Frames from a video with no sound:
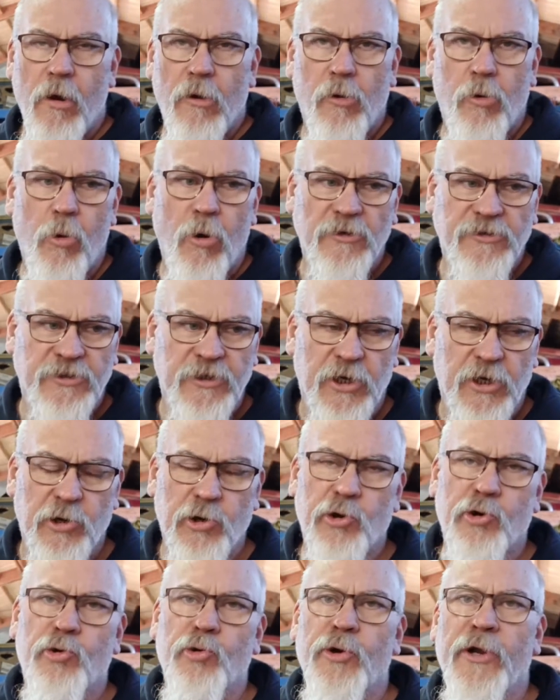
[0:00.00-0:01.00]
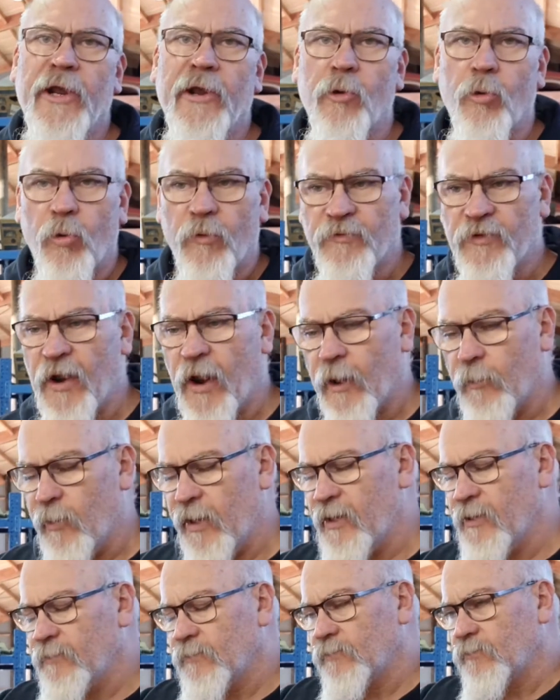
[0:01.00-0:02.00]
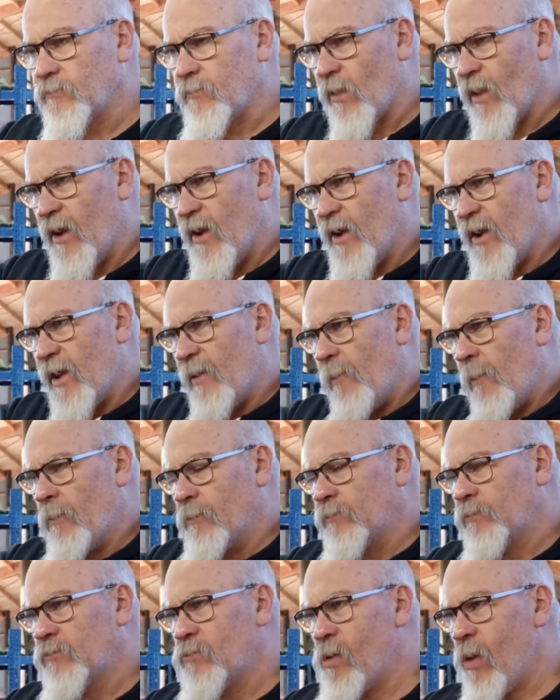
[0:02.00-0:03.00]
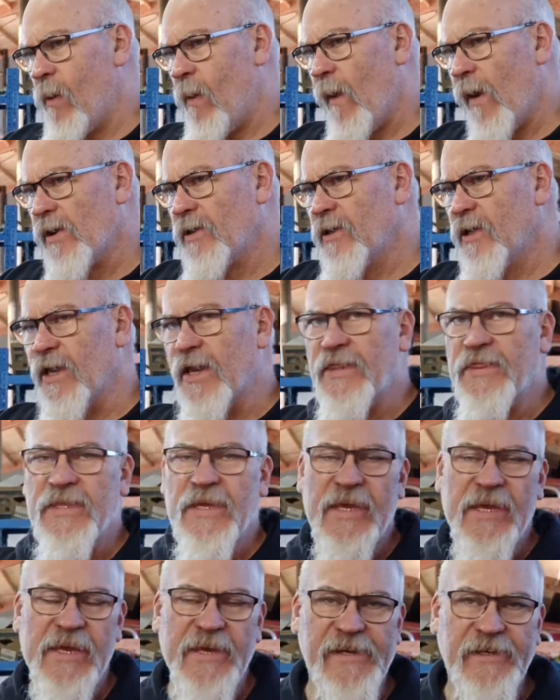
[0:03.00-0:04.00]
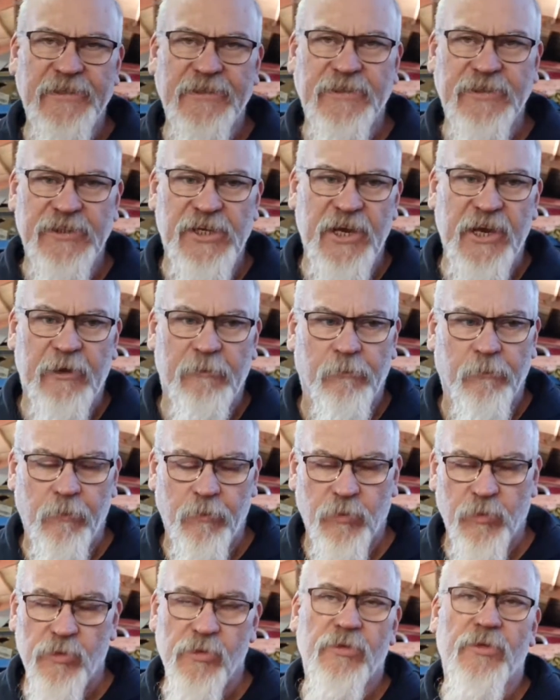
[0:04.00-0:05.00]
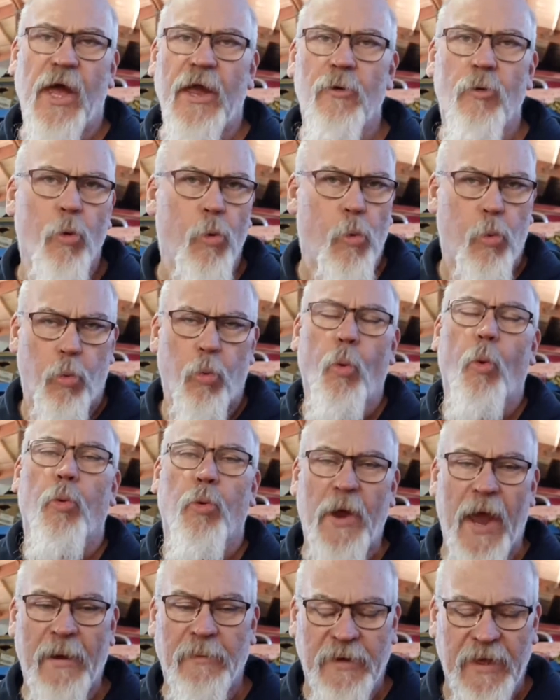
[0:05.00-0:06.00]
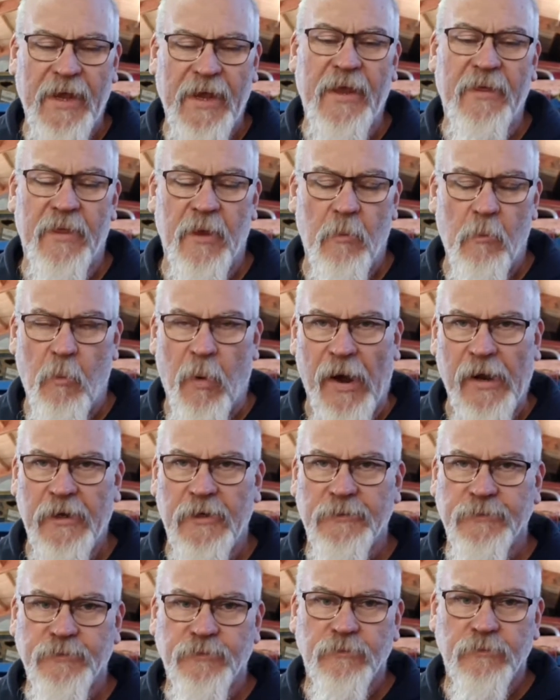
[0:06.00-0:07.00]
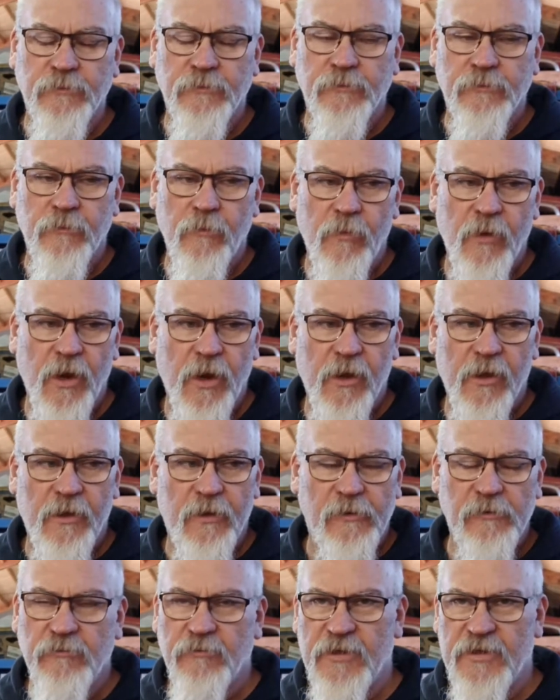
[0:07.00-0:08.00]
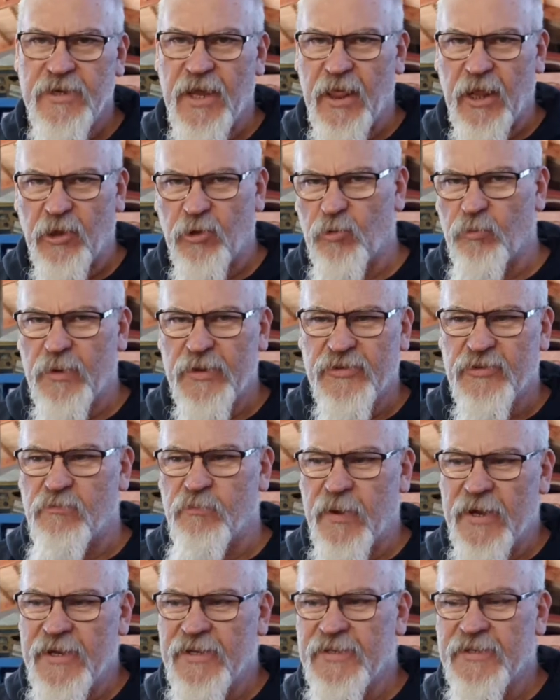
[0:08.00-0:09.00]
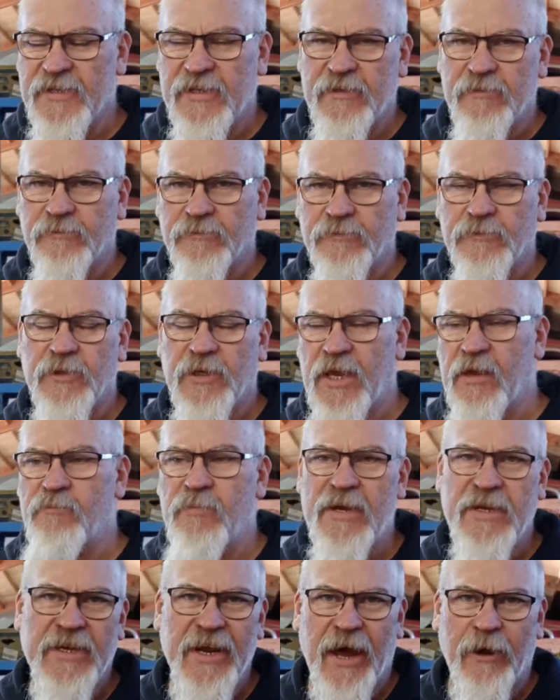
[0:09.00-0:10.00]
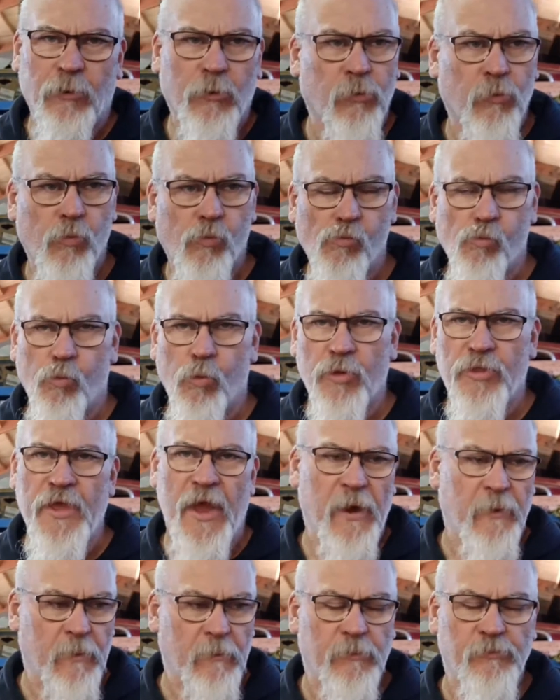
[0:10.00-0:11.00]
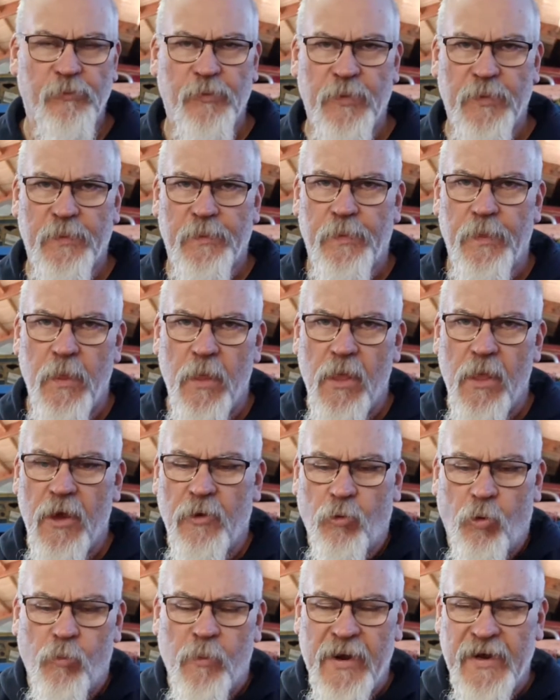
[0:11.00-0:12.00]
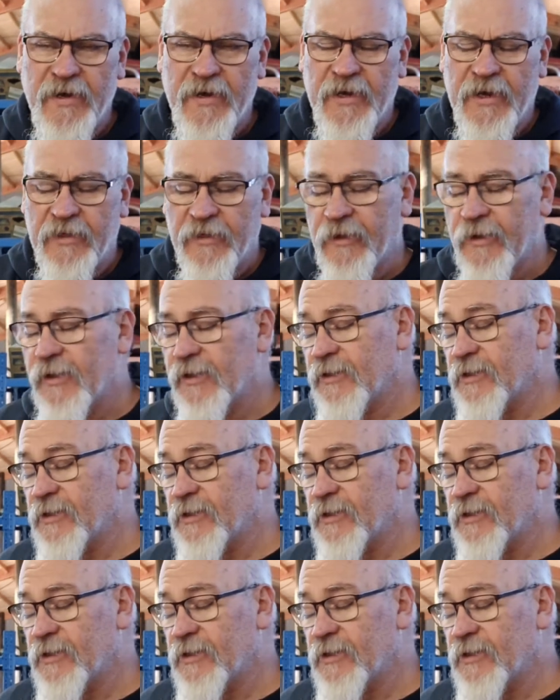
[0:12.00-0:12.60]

quite so critical, if you know what I mean. In the end scheme, they all will come together, but there's other little bits and pieces that can be done without it all being together,